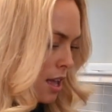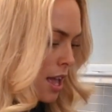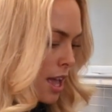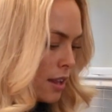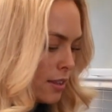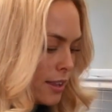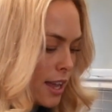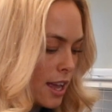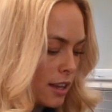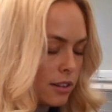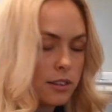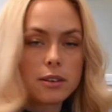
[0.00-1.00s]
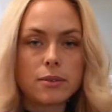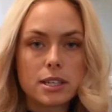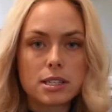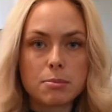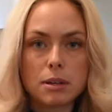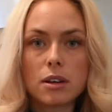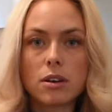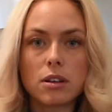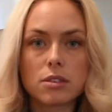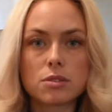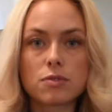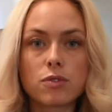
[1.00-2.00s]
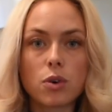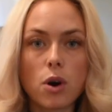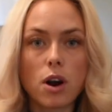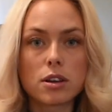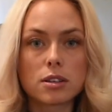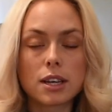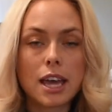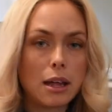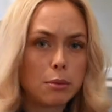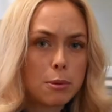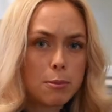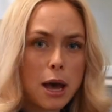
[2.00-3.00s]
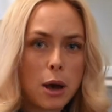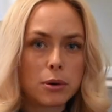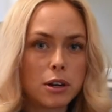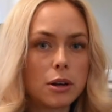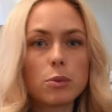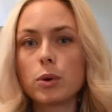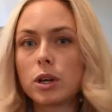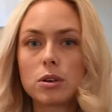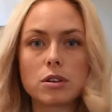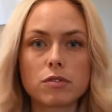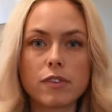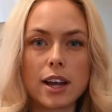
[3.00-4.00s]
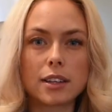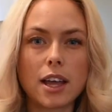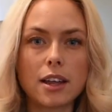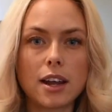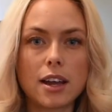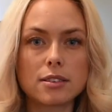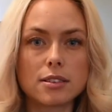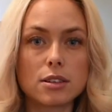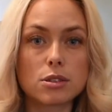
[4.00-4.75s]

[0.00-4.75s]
And then the recipe calls for kelp powder. We couldn't find that at the